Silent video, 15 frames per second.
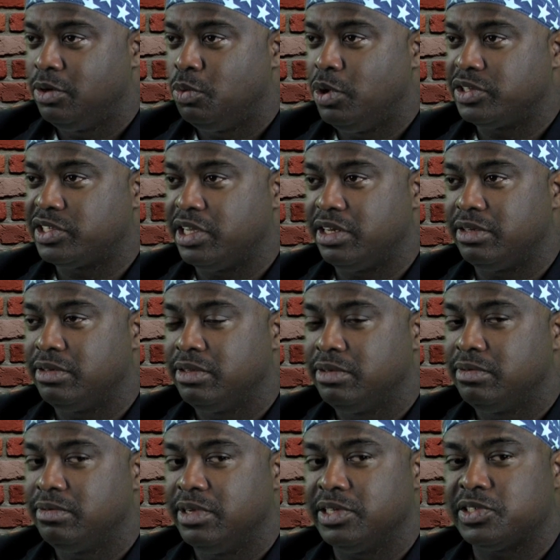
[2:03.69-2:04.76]
Was it,
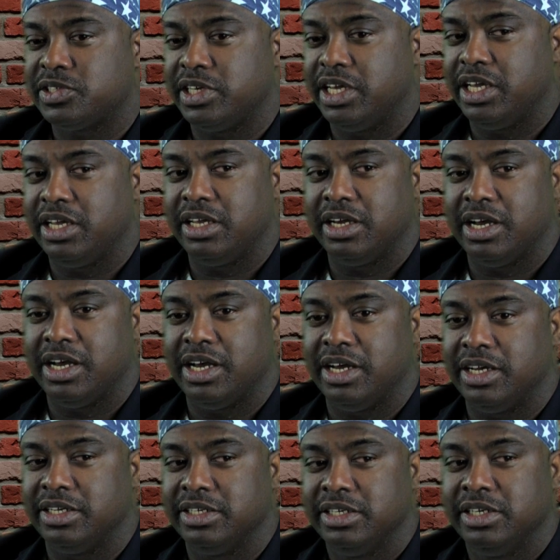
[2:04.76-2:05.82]
let's see,
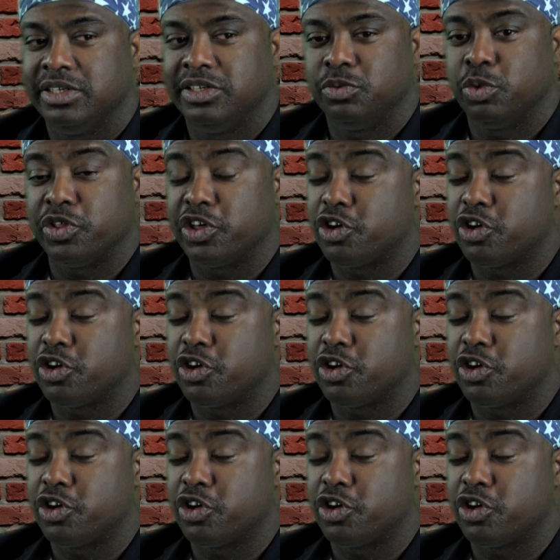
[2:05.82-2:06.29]
were